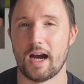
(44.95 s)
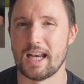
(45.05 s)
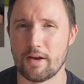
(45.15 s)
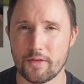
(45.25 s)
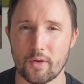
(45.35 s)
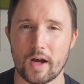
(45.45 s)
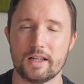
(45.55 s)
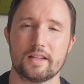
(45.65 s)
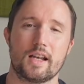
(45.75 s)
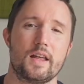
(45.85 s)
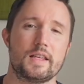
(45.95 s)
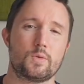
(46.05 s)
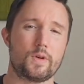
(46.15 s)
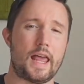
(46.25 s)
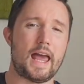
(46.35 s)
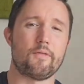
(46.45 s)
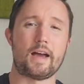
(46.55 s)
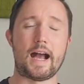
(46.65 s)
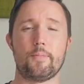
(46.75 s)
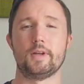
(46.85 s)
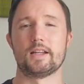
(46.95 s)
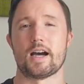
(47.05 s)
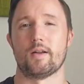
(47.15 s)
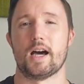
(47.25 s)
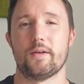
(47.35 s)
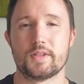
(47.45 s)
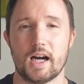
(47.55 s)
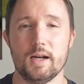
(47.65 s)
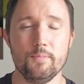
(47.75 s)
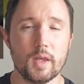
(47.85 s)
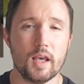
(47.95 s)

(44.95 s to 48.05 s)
I never thought anything like this would ever happen in our lifetime.